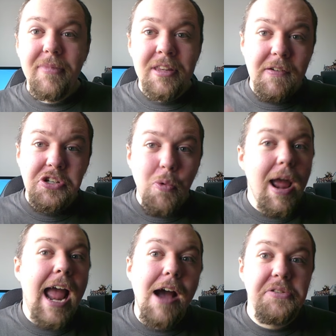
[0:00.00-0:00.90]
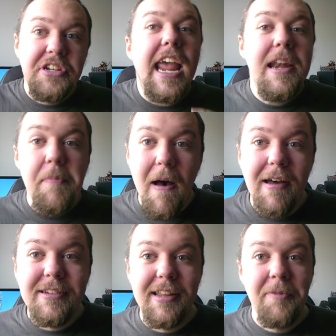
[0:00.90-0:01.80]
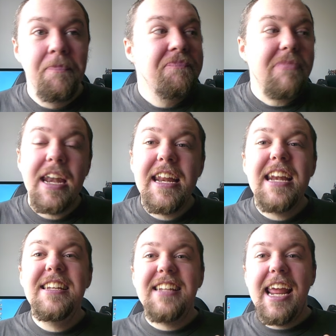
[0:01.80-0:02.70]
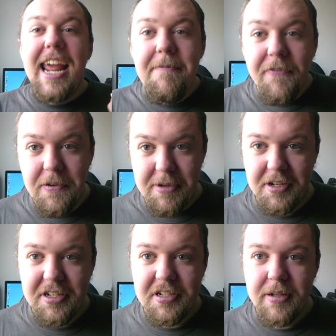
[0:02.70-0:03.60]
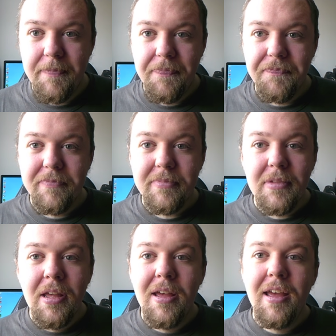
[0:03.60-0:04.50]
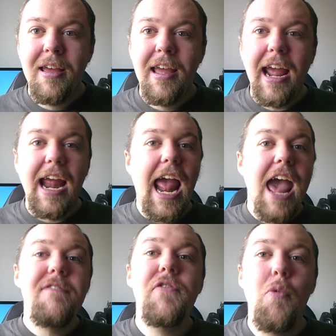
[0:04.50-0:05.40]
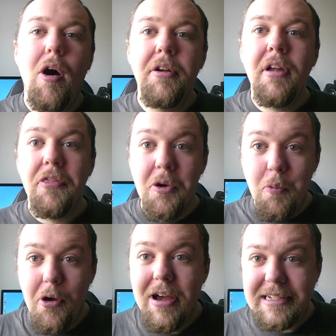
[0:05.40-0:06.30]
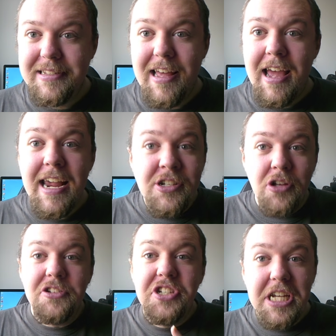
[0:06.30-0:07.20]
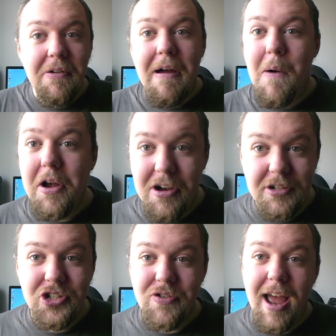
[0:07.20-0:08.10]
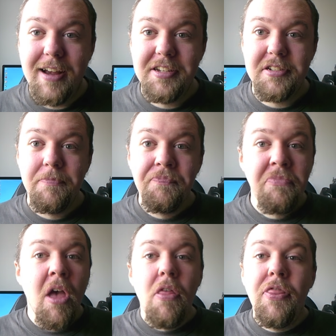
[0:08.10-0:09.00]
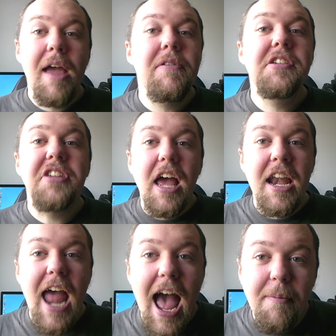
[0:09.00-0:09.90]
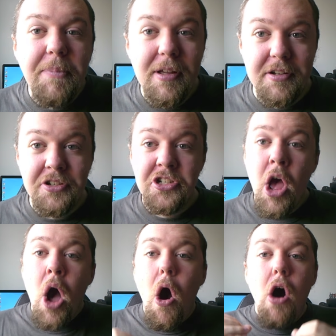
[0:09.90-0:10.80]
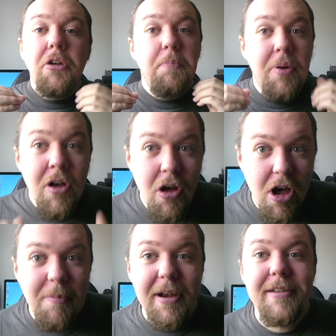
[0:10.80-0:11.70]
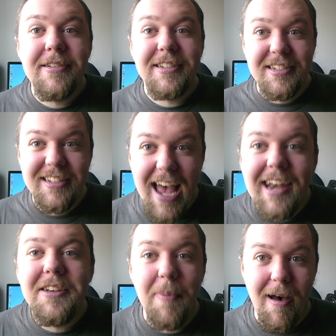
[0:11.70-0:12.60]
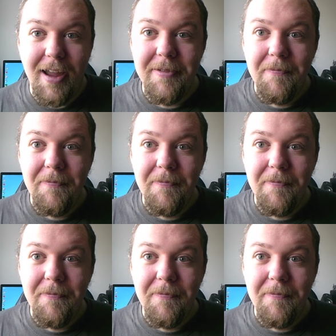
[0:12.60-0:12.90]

There is a warehouse in Barnsley, and it is infamous. Everyone that works there is on 0-hour contracts. There is an ambulance on permanent standby